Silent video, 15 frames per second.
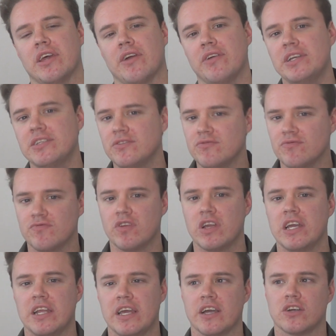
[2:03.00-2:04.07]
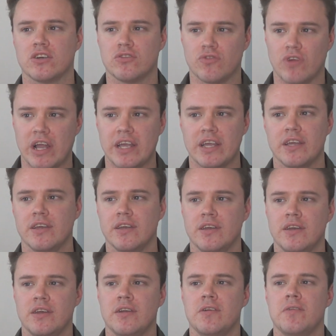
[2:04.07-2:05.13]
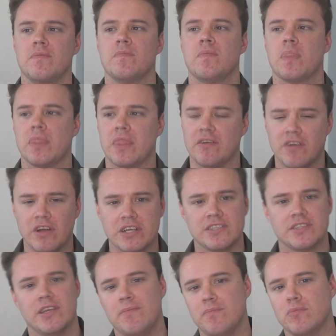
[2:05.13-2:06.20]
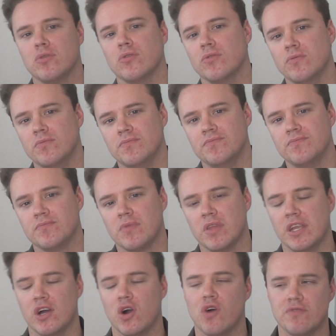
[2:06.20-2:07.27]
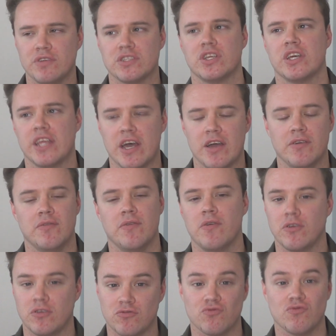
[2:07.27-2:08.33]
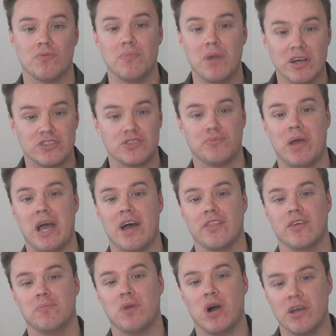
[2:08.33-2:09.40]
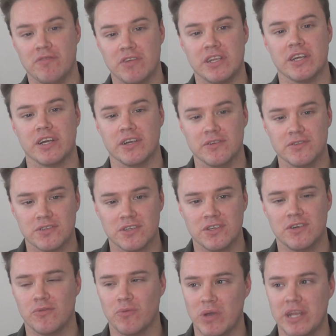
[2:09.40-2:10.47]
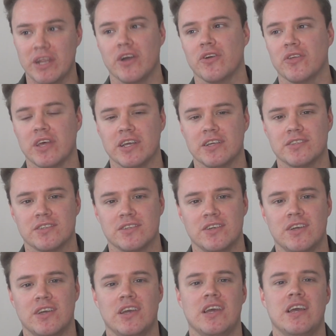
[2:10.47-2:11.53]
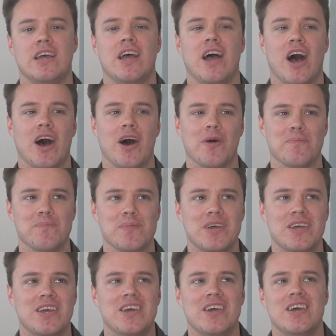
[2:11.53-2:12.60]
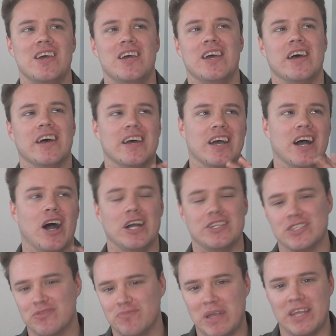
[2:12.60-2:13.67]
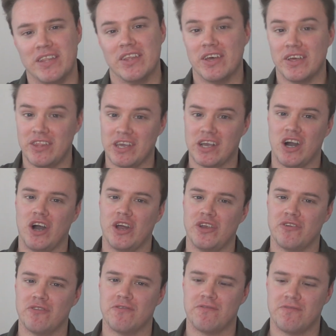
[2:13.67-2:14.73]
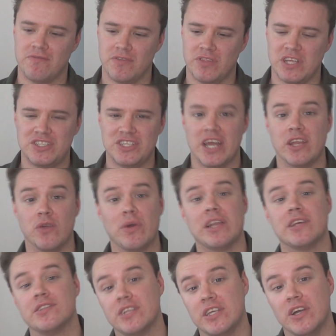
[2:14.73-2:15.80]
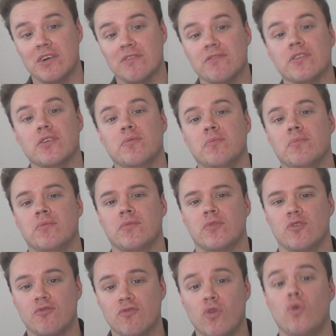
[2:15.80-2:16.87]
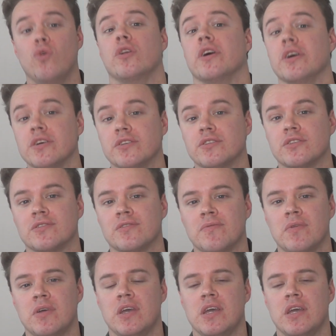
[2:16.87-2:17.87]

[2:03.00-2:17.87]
There isn't really they're very simple, you know. Obviously they're much better than my videos, we know this. I just mean that the genuinity of them, the rawness.